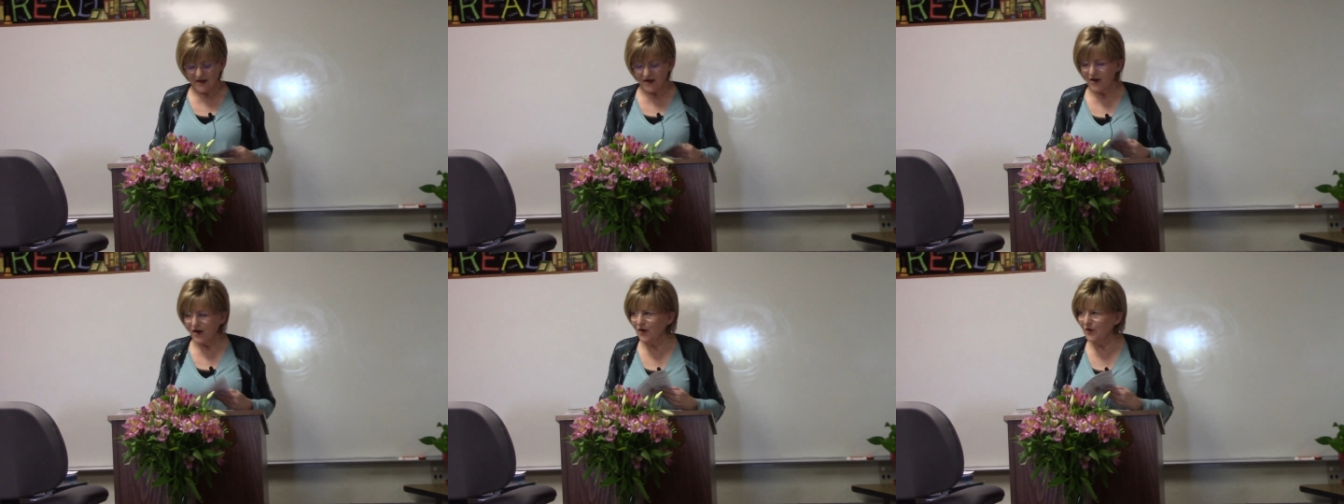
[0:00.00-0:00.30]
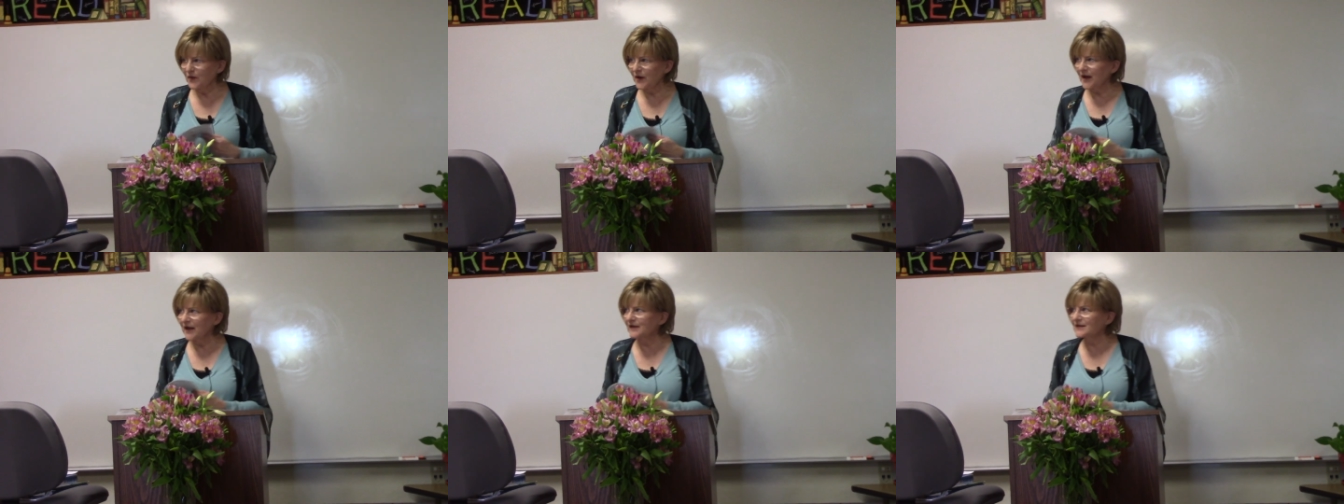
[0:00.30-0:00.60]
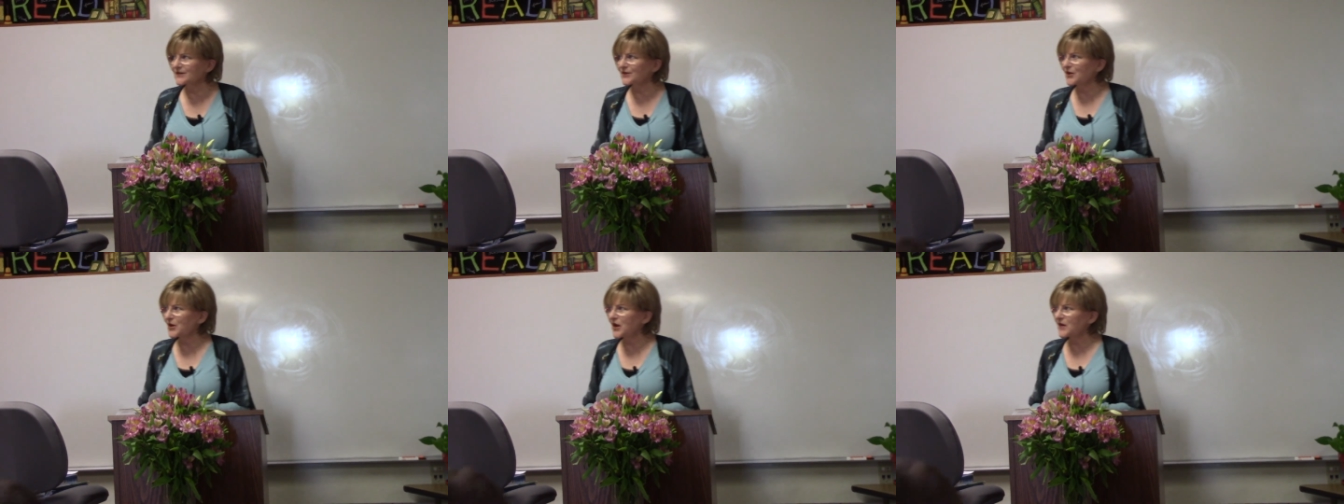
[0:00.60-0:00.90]
All right,
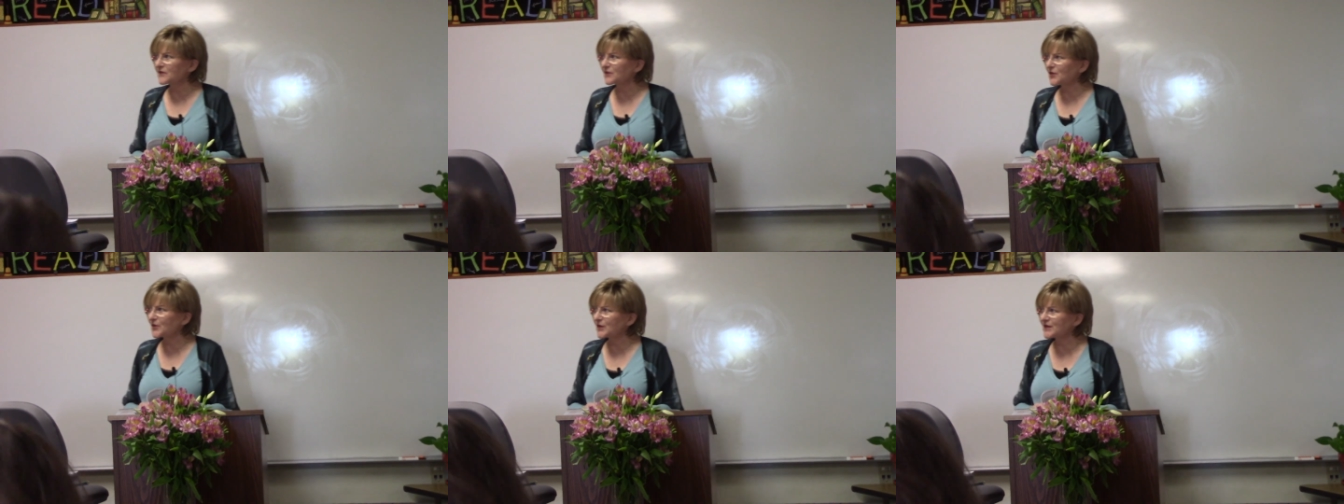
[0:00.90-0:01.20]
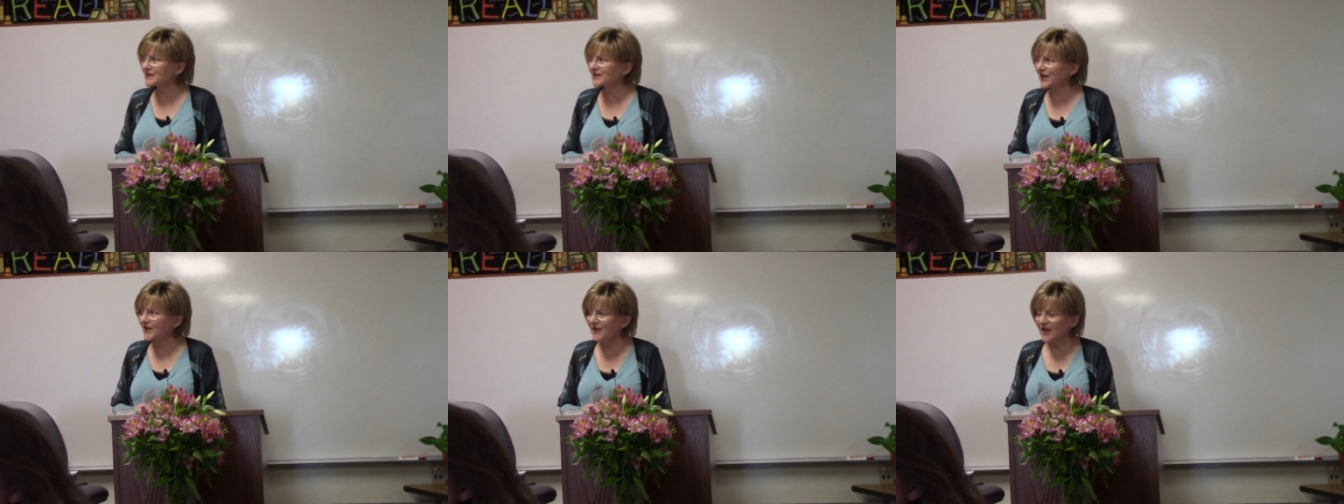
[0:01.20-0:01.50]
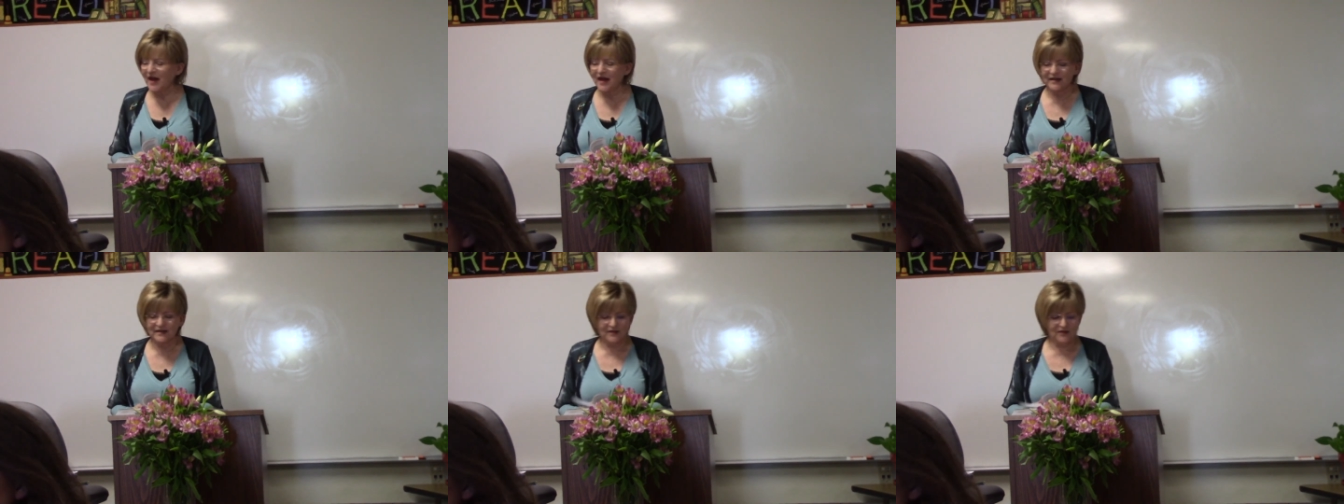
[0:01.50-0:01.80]
so you have a quiz on
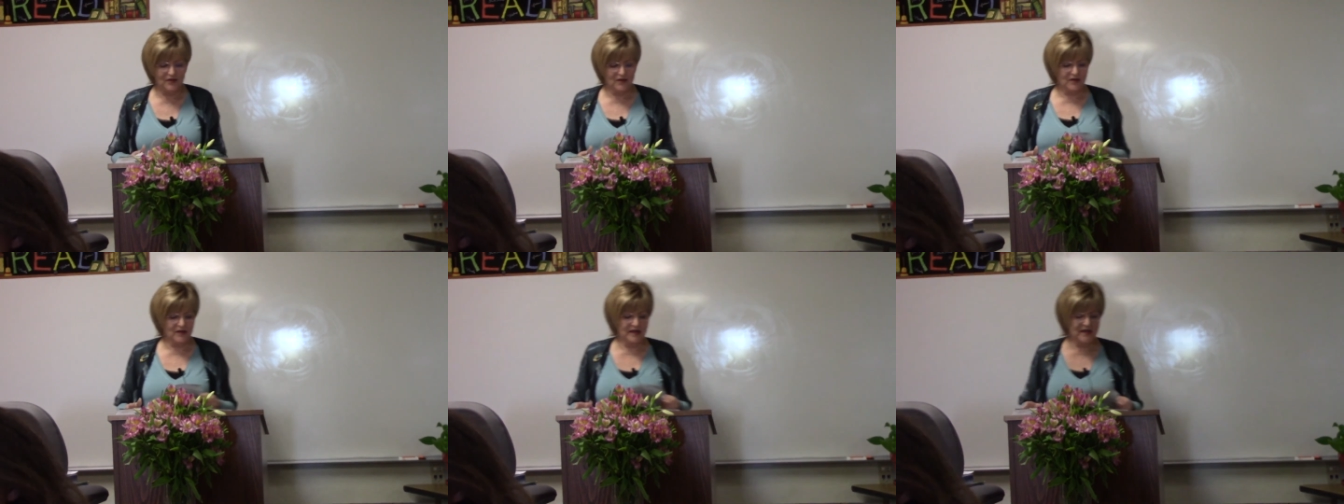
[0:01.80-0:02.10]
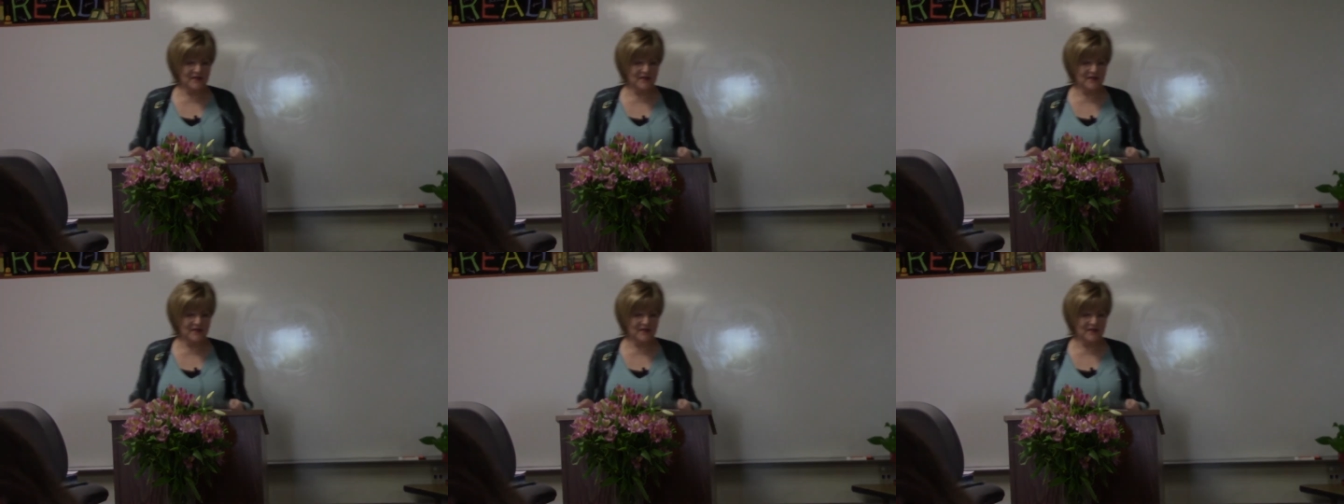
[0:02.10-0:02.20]
that early in